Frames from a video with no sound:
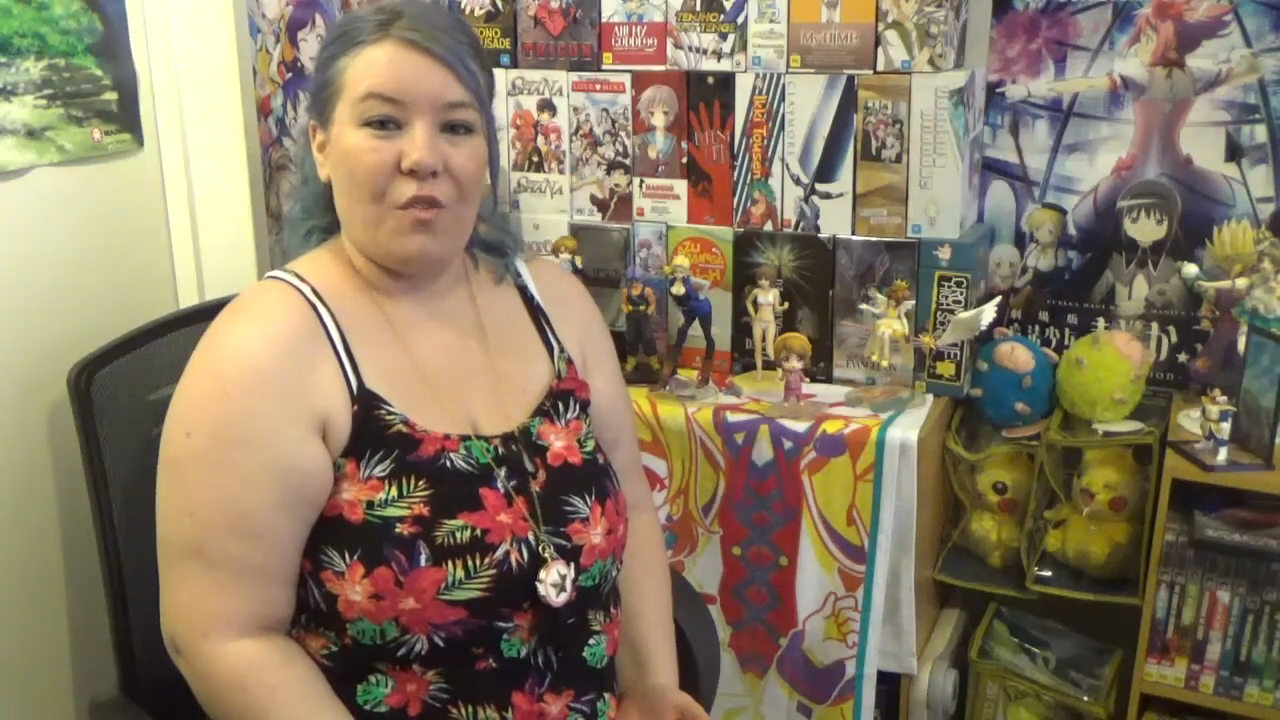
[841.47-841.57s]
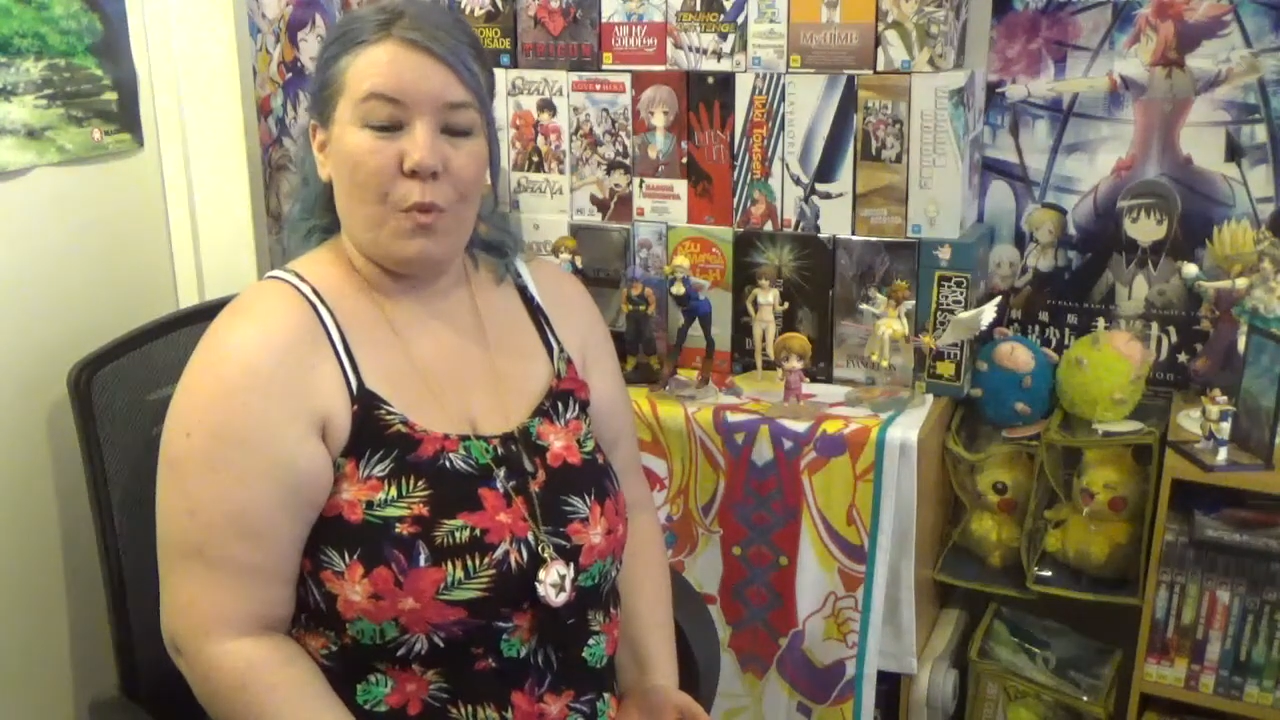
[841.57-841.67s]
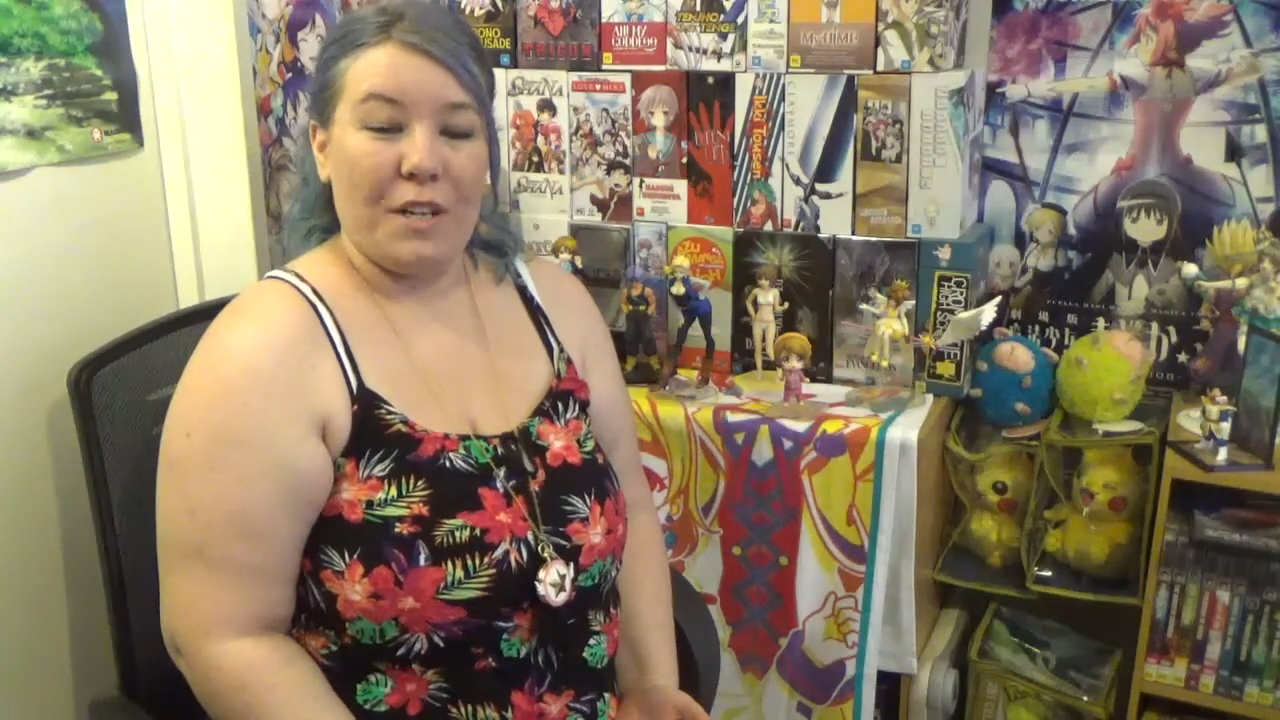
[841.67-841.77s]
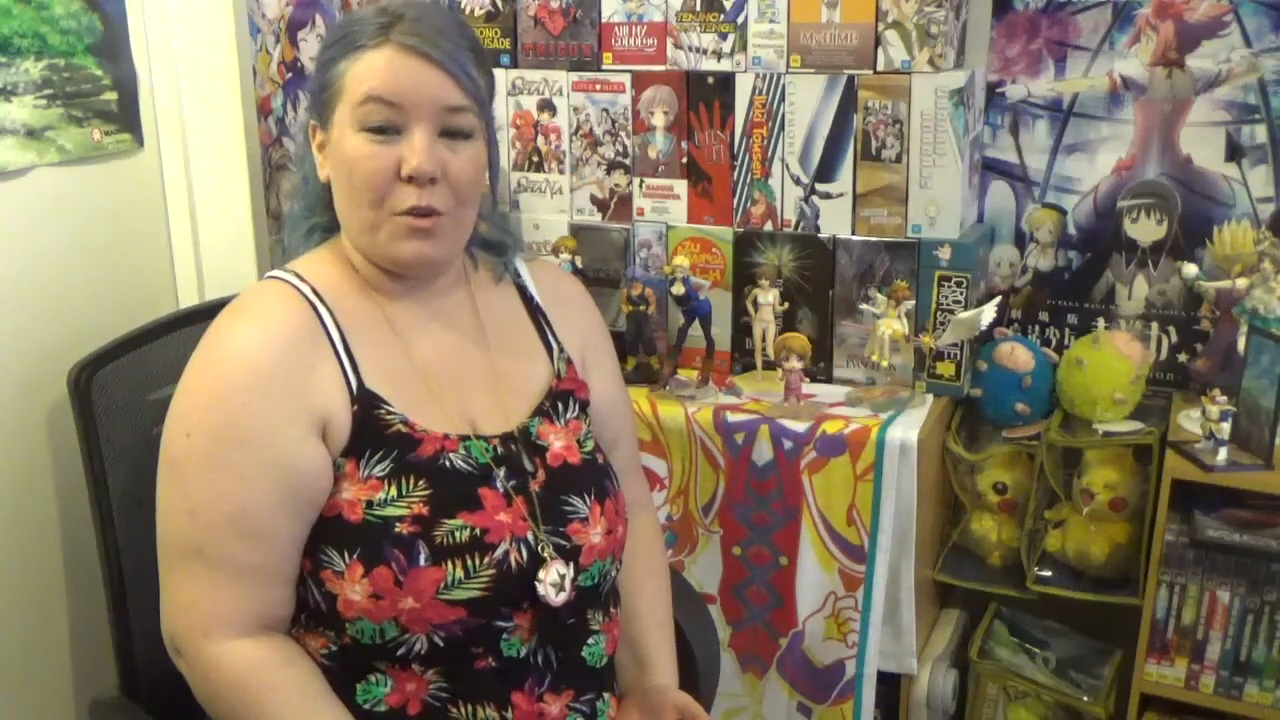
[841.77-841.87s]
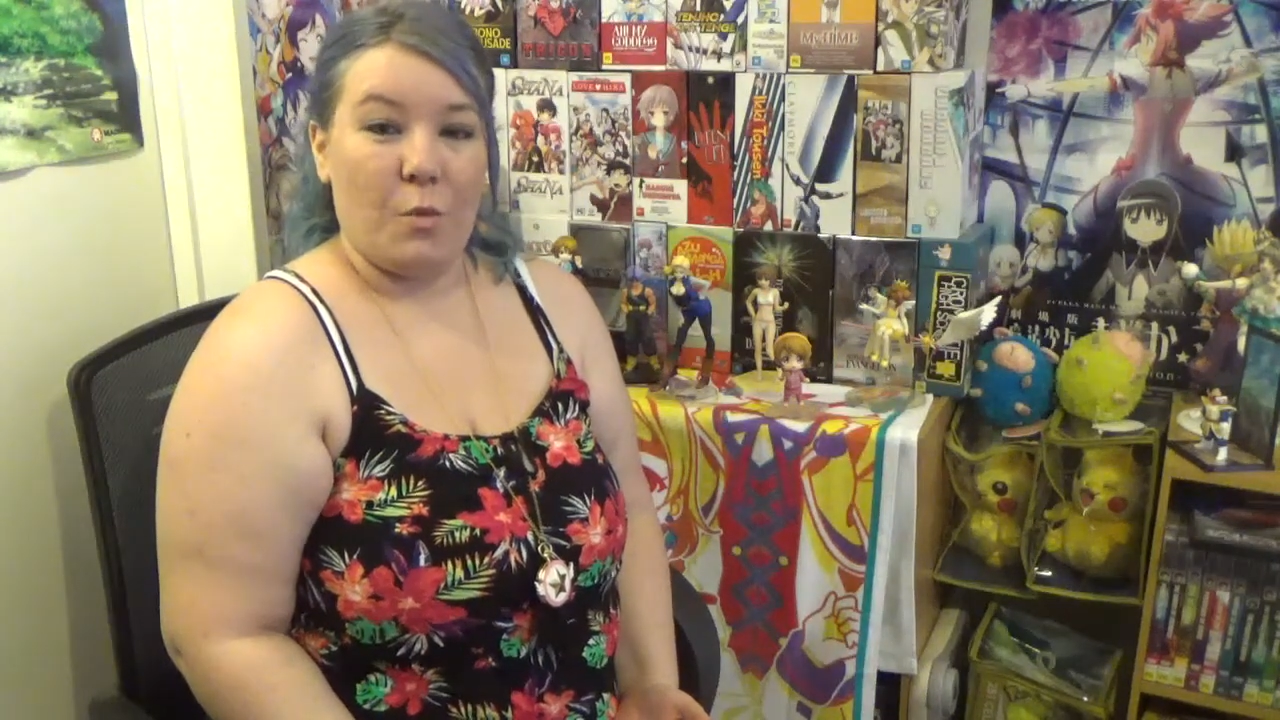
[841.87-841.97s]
of Winter